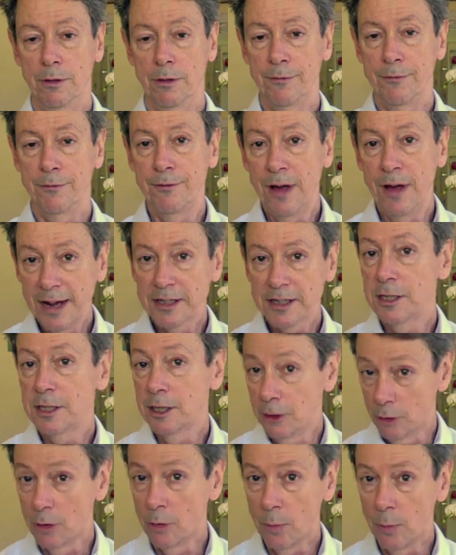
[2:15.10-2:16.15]
the facts
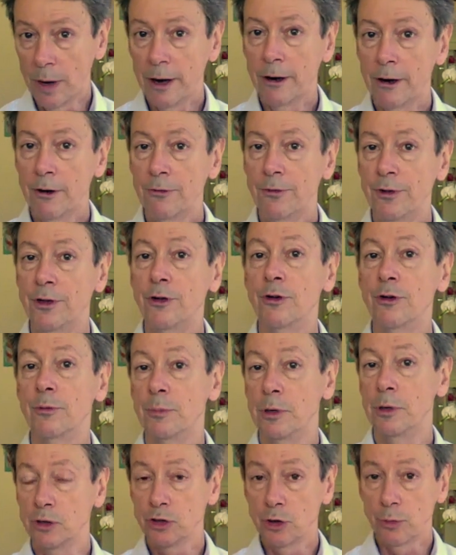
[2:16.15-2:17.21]
that you're aware of and your
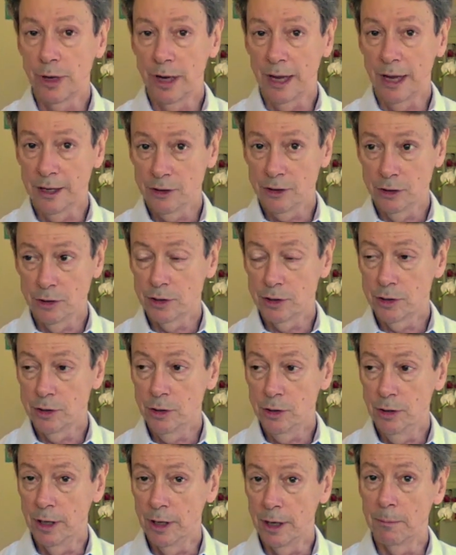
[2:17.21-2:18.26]
emotional reactions
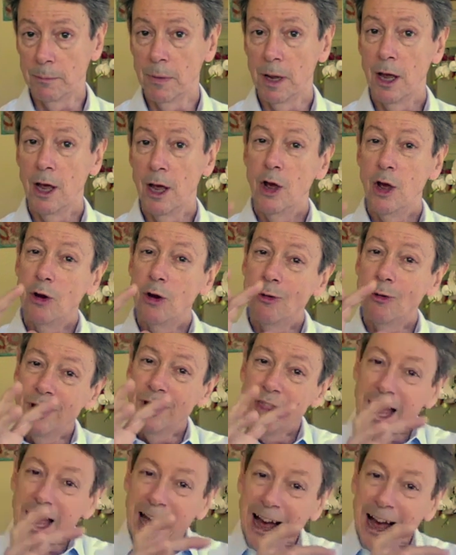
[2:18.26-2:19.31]
to them
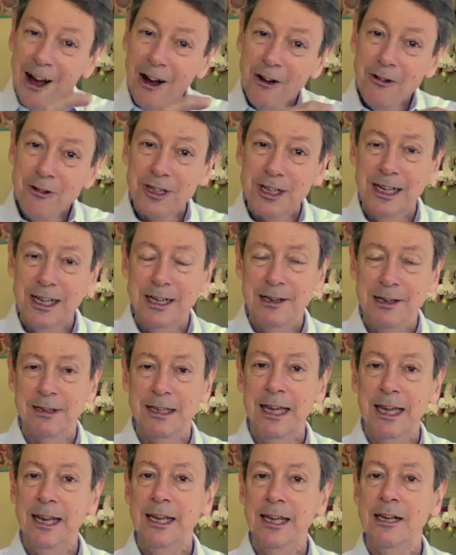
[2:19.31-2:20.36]
without
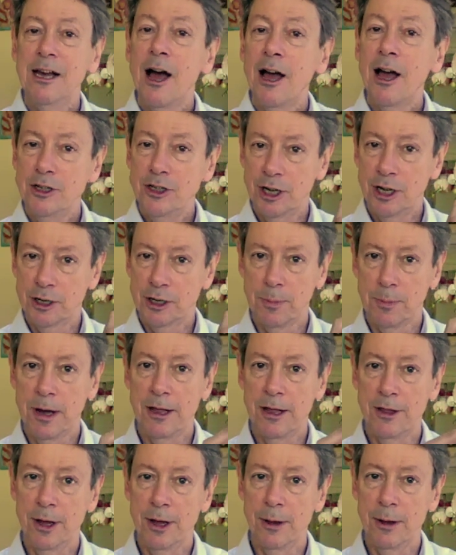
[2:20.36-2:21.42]
getting hijacked
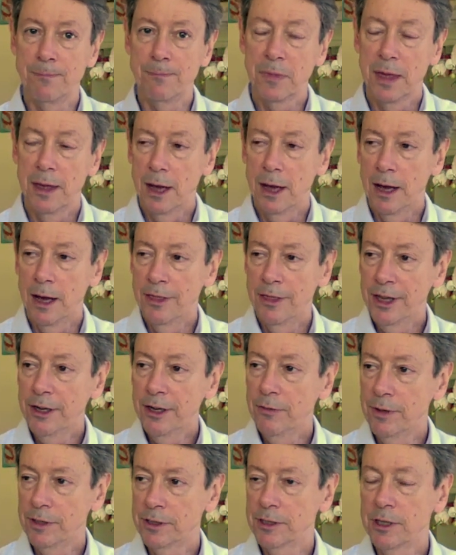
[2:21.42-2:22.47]
by them. I
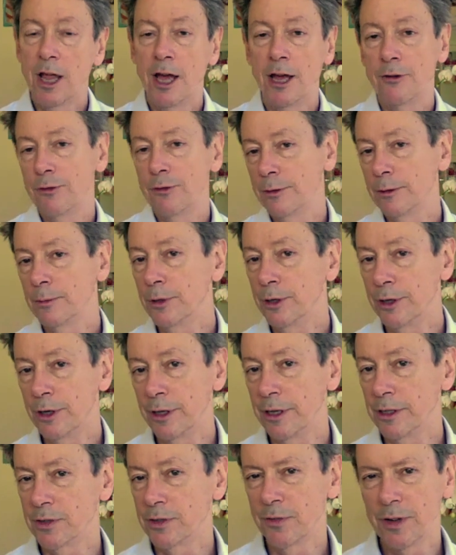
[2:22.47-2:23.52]
think of this line from the
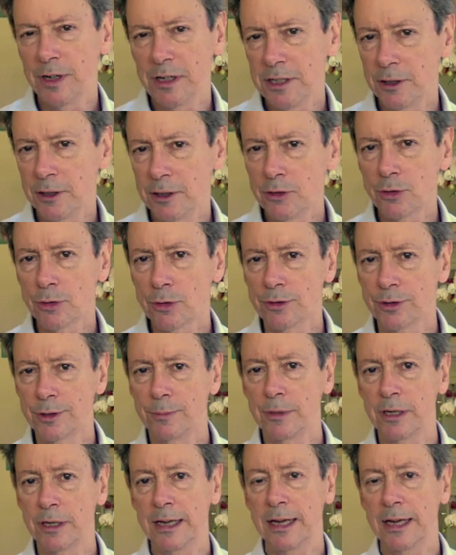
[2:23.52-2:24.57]
Buddha that's very central
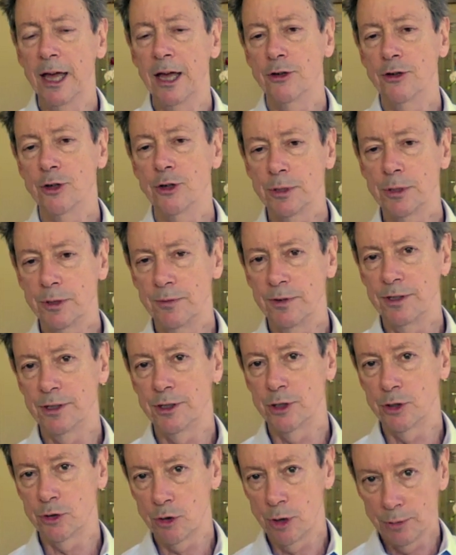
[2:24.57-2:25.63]
to me in terms of
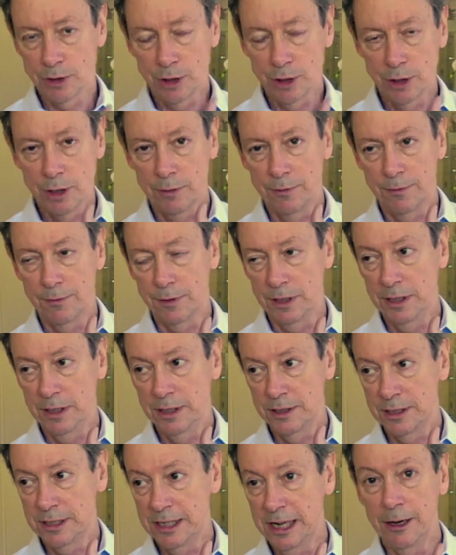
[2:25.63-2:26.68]
his description of
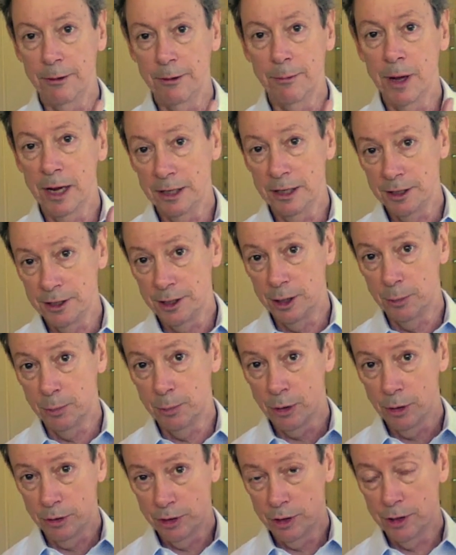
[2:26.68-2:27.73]
his state of mind as he
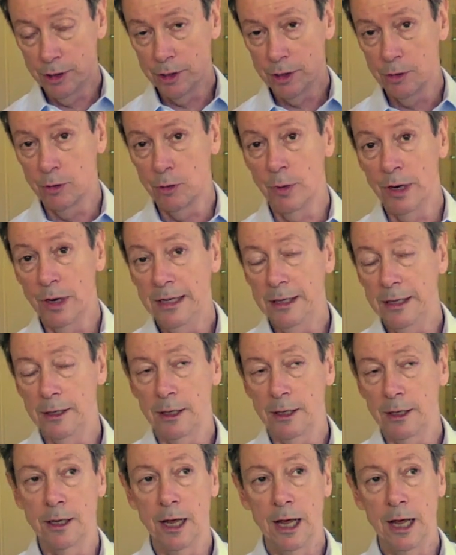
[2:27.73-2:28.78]
approached his own
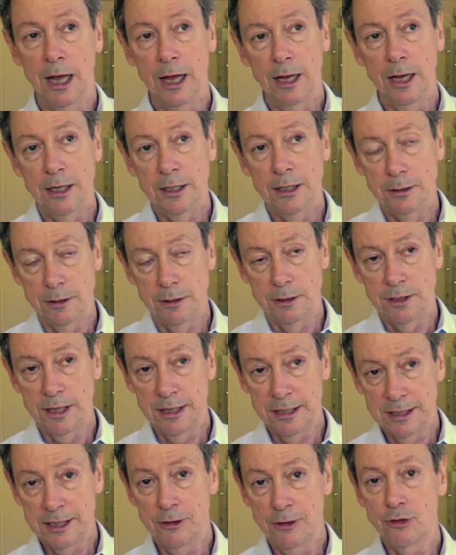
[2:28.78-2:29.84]
awakening. He
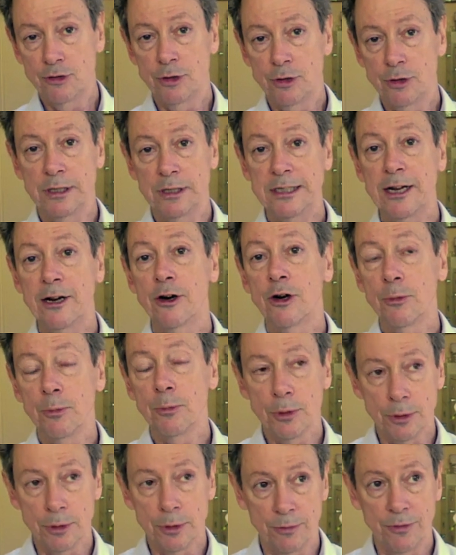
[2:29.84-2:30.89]
said essentially,
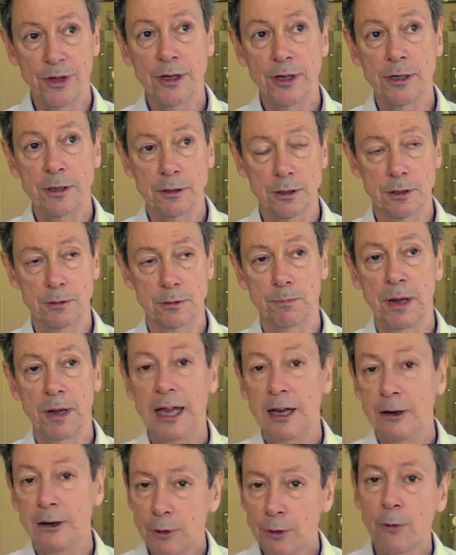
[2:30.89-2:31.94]
terrible things,
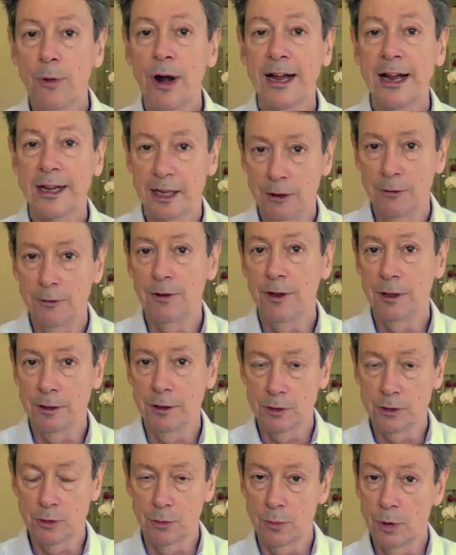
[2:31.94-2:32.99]
painful, racking
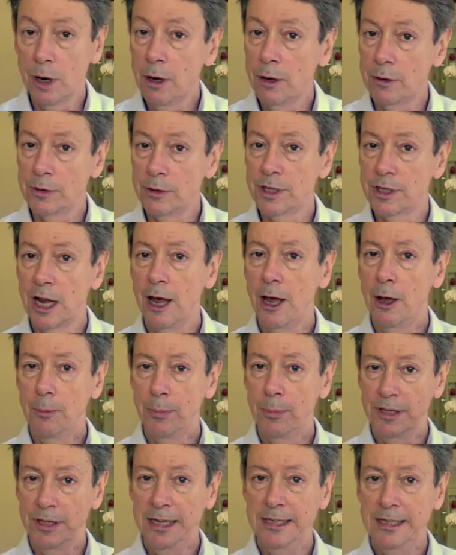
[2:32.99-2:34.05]
feelings arose,
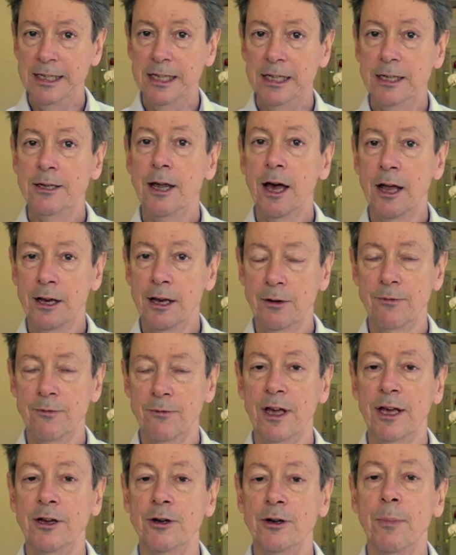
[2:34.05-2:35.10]
but they did not
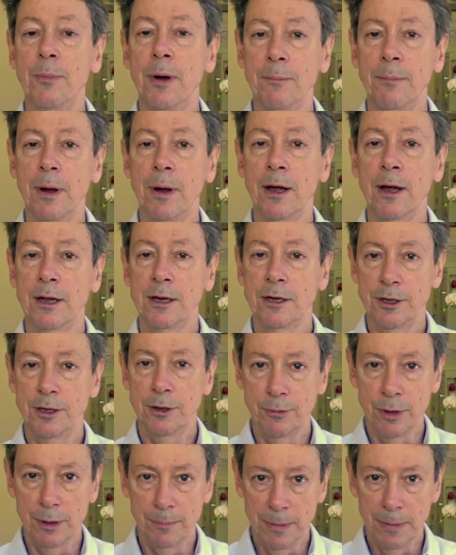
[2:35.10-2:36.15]
invade my mind
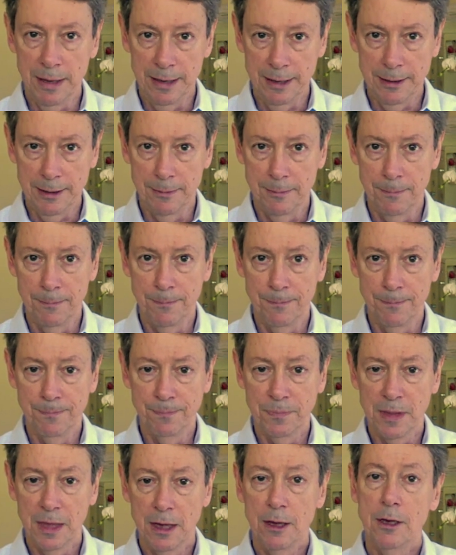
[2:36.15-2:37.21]
and remain.
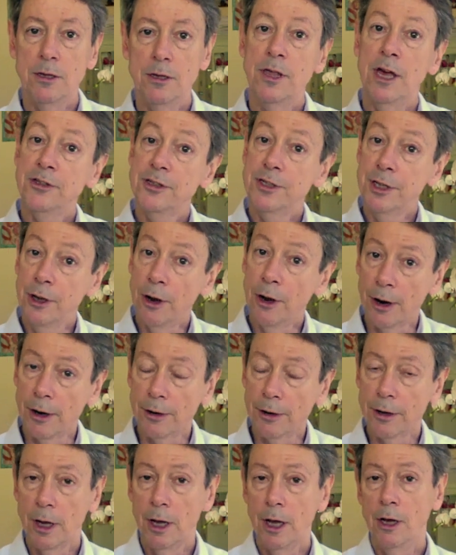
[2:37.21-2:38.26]
That's the
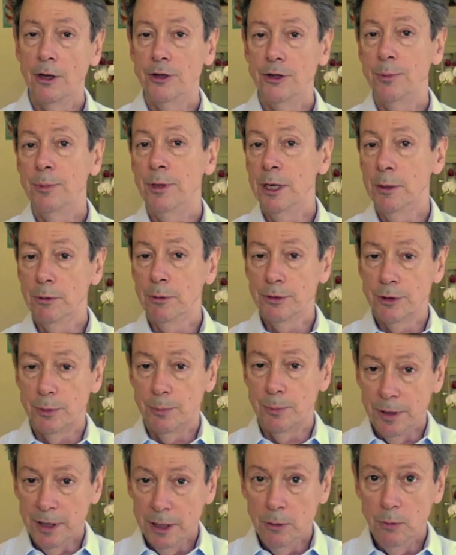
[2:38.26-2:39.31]
art, to be able
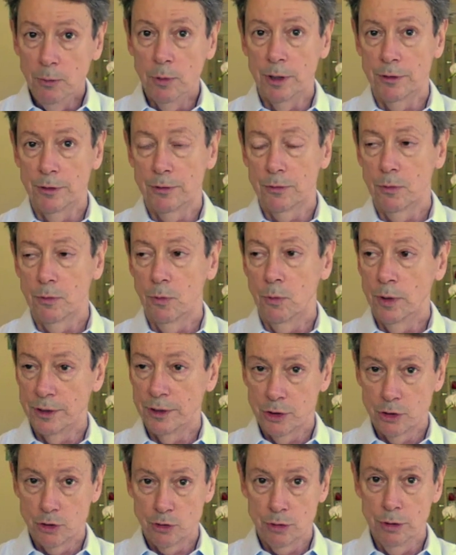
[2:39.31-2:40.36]
to be with
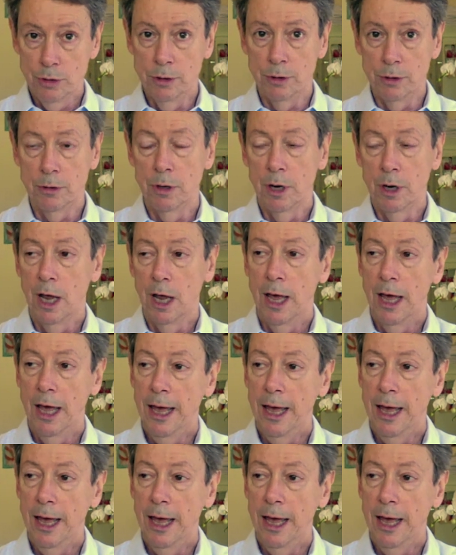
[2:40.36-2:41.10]
what's true